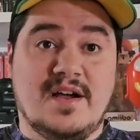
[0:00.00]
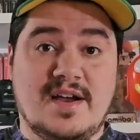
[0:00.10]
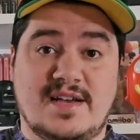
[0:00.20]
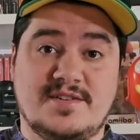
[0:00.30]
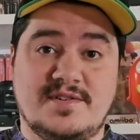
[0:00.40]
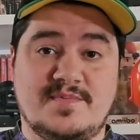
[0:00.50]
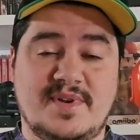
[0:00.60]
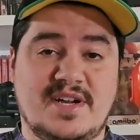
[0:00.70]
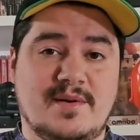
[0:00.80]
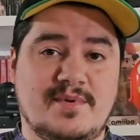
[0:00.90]
All right, so it's been
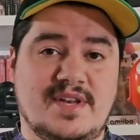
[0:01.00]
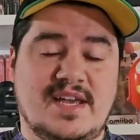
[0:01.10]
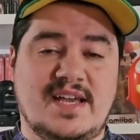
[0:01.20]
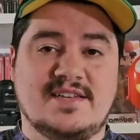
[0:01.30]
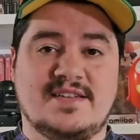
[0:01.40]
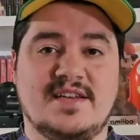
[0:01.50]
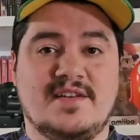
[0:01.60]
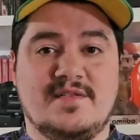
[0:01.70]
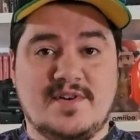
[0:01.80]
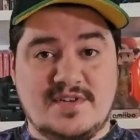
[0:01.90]
a couple of days.
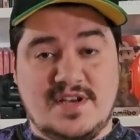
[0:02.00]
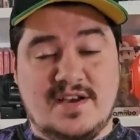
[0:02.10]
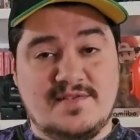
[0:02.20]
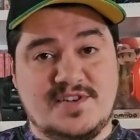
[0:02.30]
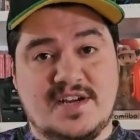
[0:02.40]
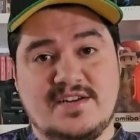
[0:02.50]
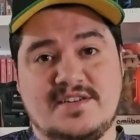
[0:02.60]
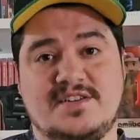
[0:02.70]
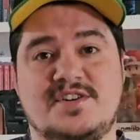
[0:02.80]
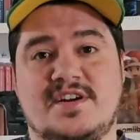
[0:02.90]
First off, shout out
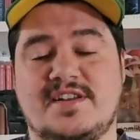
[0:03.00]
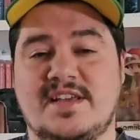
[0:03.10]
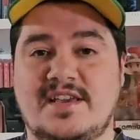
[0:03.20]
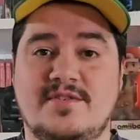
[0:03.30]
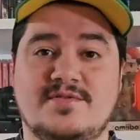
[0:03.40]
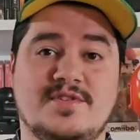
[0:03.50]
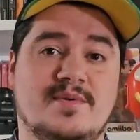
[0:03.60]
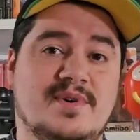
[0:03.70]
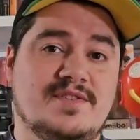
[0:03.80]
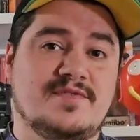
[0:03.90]
to Jared. Thank you so
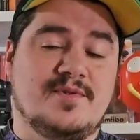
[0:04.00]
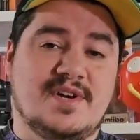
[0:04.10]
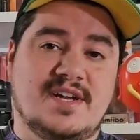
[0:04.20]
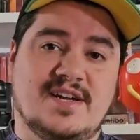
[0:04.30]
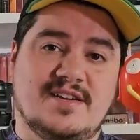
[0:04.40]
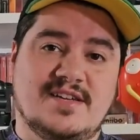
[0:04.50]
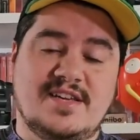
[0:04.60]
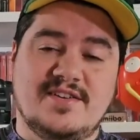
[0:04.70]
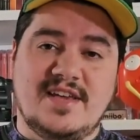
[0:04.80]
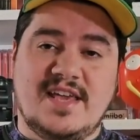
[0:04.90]
much for working on a
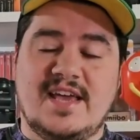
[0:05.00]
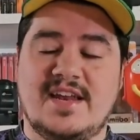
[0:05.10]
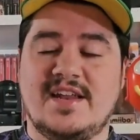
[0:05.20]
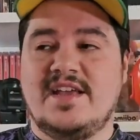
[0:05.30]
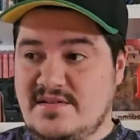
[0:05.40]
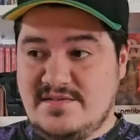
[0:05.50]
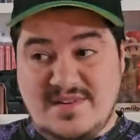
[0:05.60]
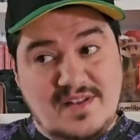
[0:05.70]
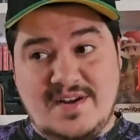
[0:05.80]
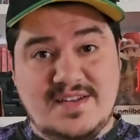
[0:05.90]
deal again.
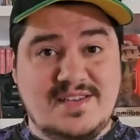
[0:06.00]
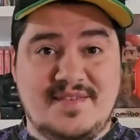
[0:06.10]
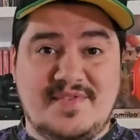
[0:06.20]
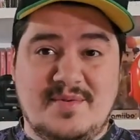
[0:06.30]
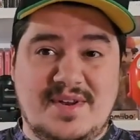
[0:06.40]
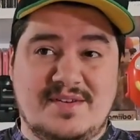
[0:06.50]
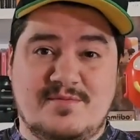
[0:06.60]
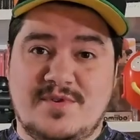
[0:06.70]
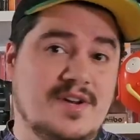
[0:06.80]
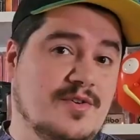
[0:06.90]
A lot of stuff that we
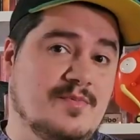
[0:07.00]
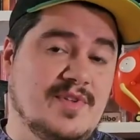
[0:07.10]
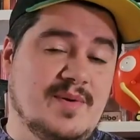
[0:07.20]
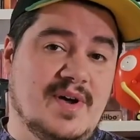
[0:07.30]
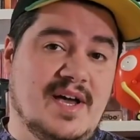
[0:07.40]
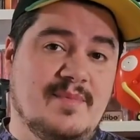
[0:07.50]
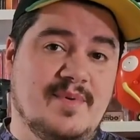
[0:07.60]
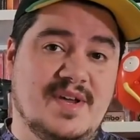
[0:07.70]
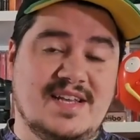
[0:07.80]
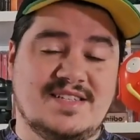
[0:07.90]
wouldn't normally buy,
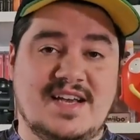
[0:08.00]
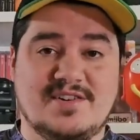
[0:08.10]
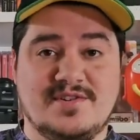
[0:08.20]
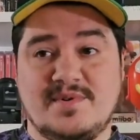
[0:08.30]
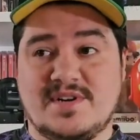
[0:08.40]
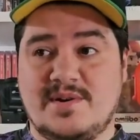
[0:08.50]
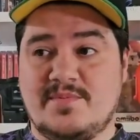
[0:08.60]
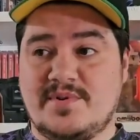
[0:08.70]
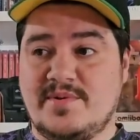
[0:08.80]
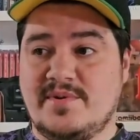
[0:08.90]
but it's actually worked out
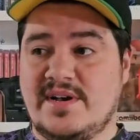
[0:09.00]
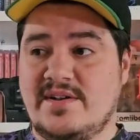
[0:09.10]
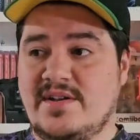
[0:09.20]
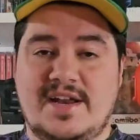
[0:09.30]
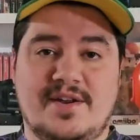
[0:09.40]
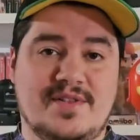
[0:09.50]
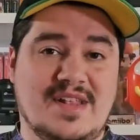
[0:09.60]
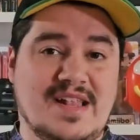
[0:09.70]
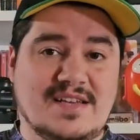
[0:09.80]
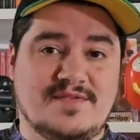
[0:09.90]
pretty well. I know in the
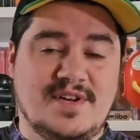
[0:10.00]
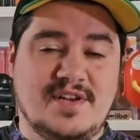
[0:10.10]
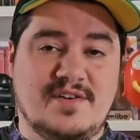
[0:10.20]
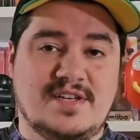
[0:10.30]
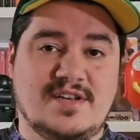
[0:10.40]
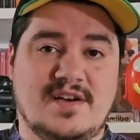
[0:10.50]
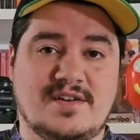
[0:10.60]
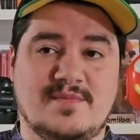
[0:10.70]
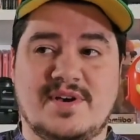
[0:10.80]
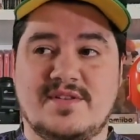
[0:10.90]
last video I
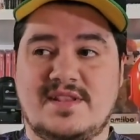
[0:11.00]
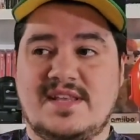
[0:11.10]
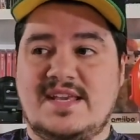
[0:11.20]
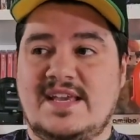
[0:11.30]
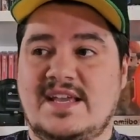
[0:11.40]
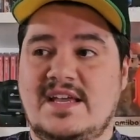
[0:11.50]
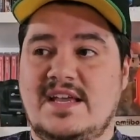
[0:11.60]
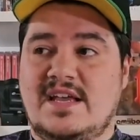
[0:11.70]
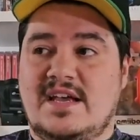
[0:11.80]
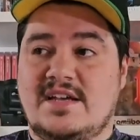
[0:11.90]
talked about the
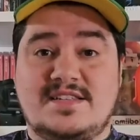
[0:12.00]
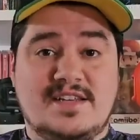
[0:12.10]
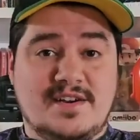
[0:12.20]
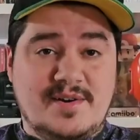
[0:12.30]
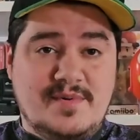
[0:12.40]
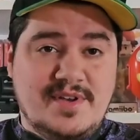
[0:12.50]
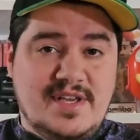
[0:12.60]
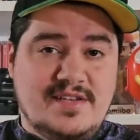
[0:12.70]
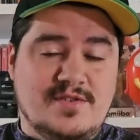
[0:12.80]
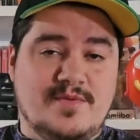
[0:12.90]
steering wheel
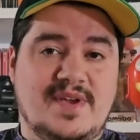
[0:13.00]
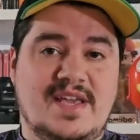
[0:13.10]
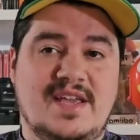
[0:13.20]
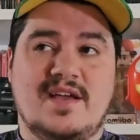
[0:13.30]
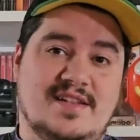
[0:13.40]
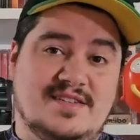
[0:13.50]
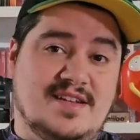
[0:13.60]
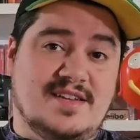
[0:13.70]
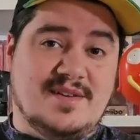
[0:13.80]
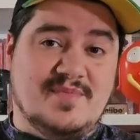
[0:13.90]
he sold me. That's
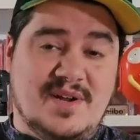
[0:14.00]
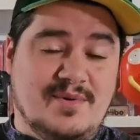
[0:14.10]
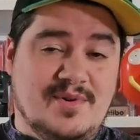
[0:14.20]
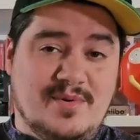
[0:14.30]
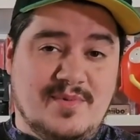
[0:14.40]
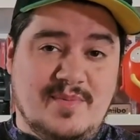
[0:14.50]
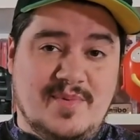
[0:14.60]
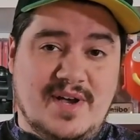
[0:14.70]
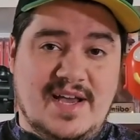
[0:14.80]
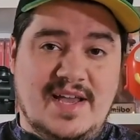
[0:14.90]
not something I would normally
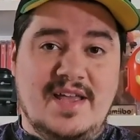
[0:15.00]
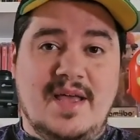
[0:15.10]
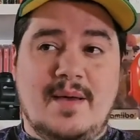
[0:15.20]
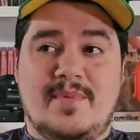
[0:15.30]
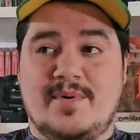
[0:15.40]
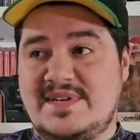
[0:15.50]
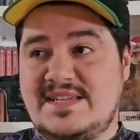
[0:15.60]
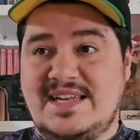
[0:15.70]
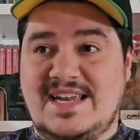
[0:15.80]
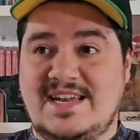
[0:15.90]
buy, but we
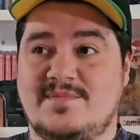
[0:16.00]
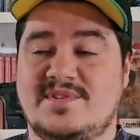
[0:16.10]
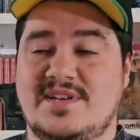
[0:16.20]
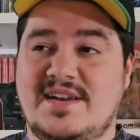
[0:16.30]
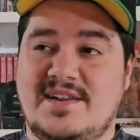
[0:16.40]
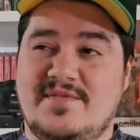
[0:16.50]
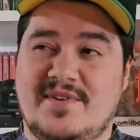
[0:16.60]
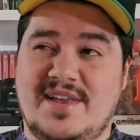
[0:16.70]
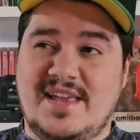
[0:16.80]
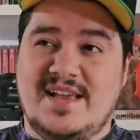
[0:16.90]
did end up selling it for
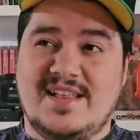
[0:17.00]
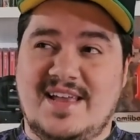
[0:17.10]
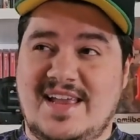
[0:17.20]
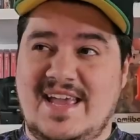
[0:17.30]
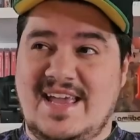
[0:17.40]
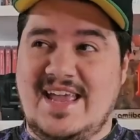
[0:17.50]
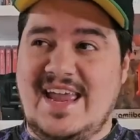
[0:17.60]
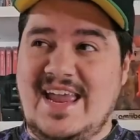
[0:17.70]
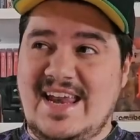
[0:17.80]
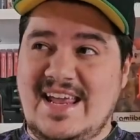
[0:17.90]
I think like
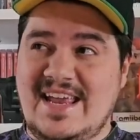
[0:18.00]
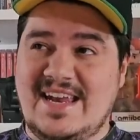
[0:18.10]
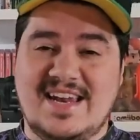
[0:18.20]
$80 to